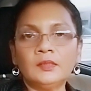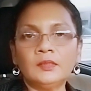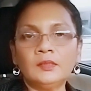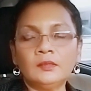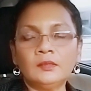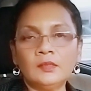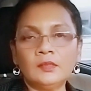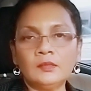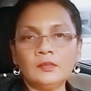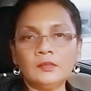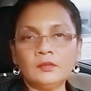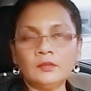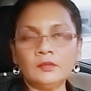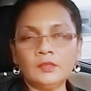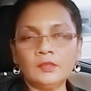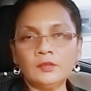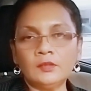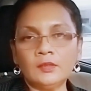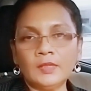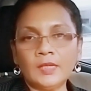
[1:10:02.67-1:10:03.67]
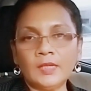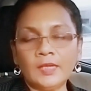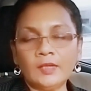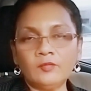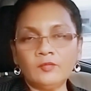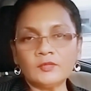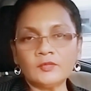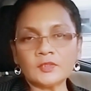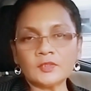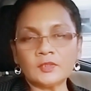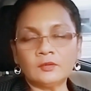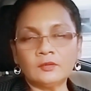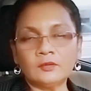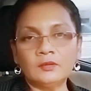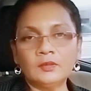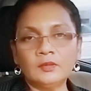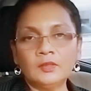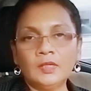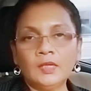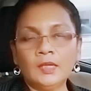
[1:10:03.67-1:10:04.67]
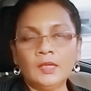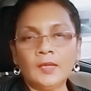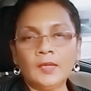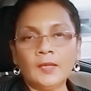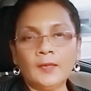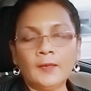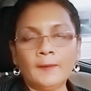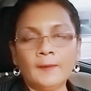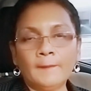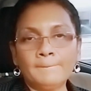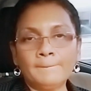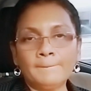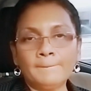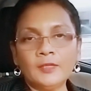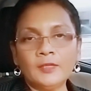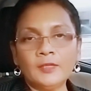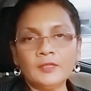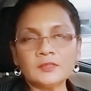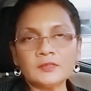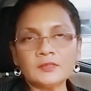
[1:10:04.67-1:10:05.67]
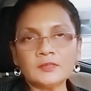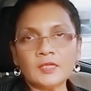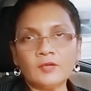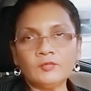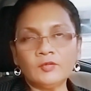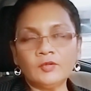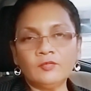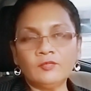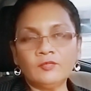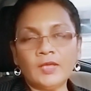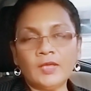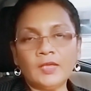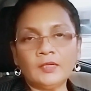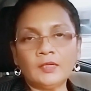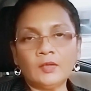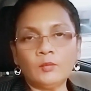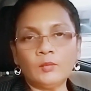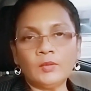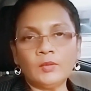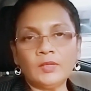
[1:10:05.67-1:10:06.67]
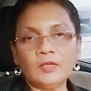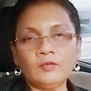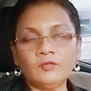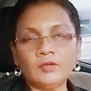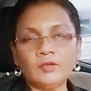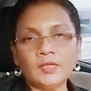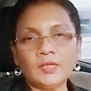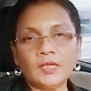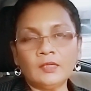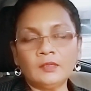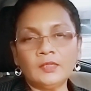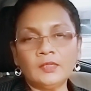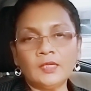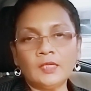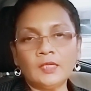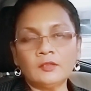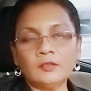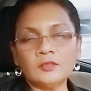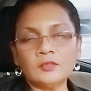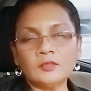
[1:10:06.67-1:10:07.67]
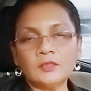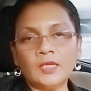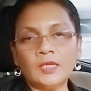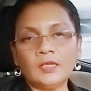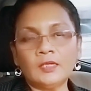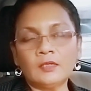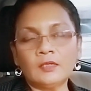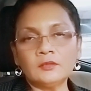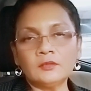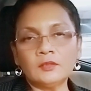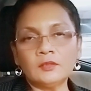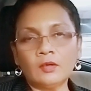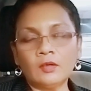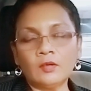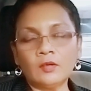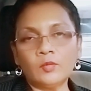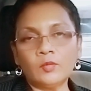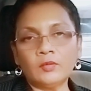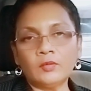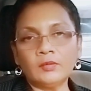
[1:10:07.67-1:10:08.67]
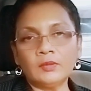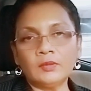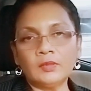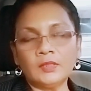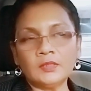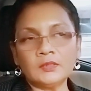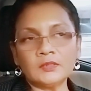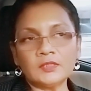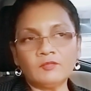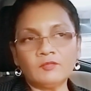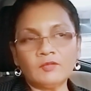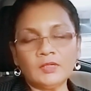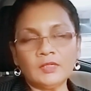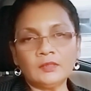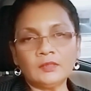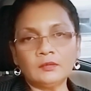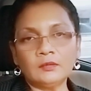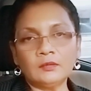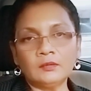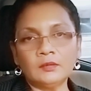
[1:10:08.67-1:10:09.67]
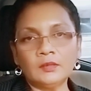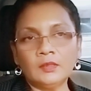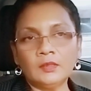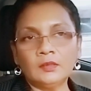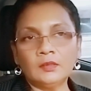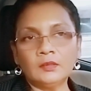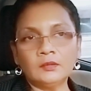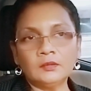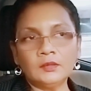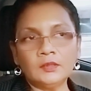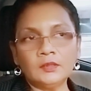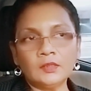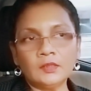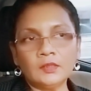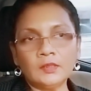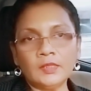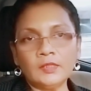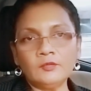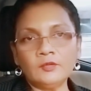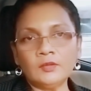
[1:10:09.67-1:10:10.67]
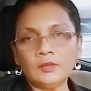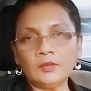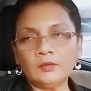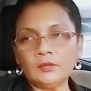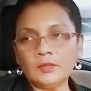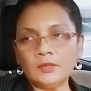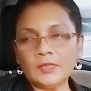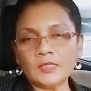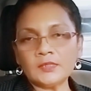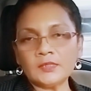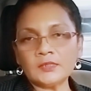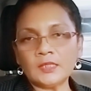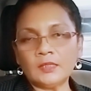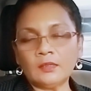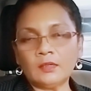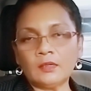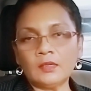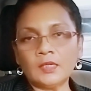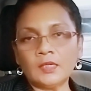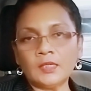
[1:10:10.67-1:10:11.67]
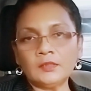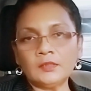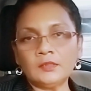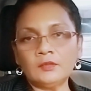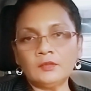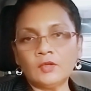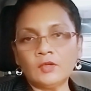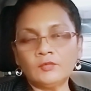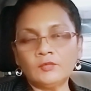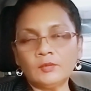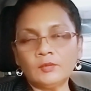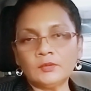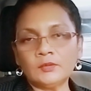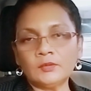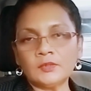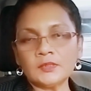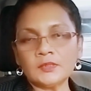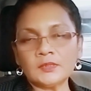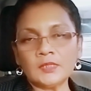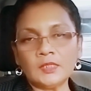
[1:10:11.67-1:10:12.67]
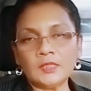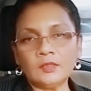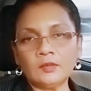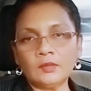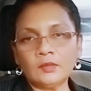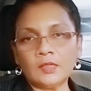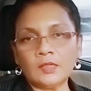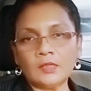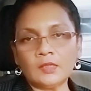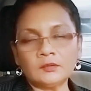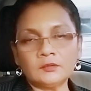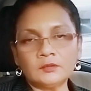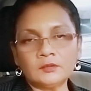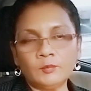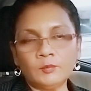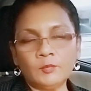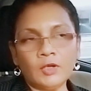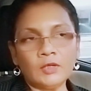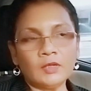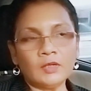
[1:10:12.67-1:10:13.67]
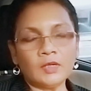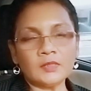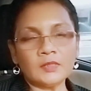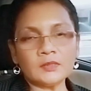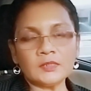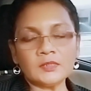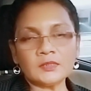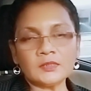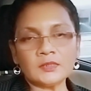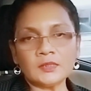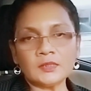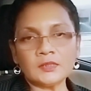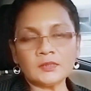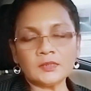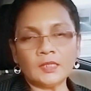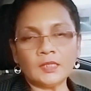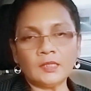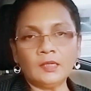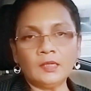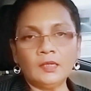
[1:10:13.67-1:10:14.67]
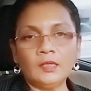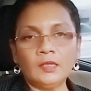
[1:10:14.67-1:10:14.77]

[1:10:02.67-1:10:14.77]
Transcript: in, in, in your life. So um, you just have to find a way, if you can gather together and talk about things, about little, you know, and you can say, all right, you don't have to just tell your, uh, your brother or sister and say,